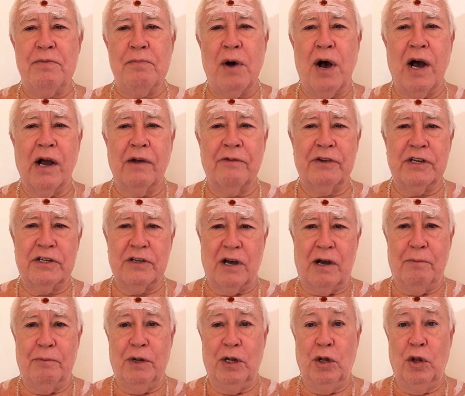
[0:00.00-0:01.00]

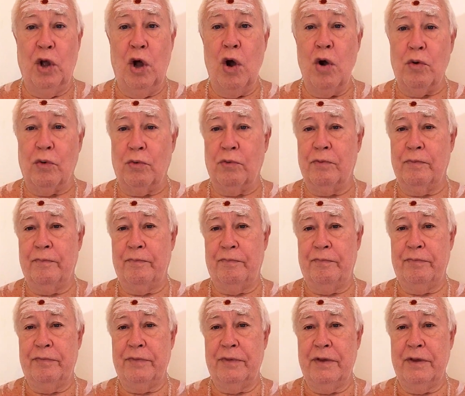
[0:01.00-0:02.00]
Bhāgavatam alone
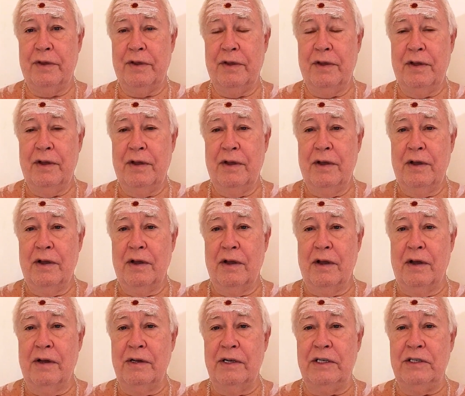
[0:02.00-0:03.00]

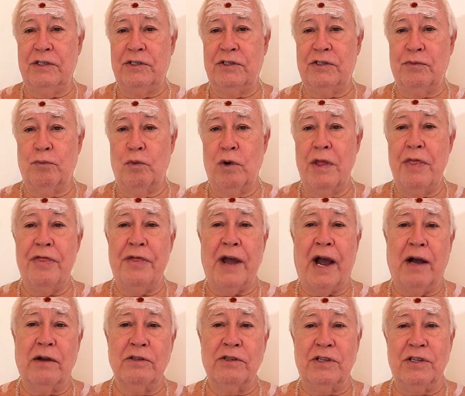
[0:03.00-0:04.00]
uh, is one
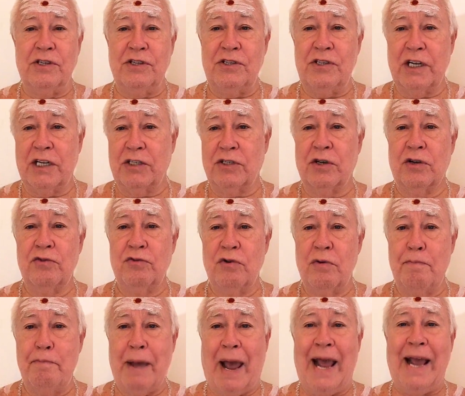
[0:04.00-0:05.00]
thousand six
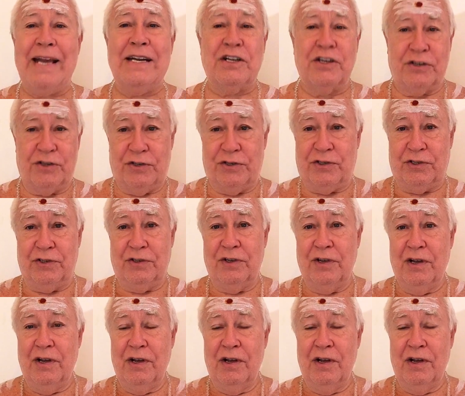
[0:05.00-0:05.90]
hundred pages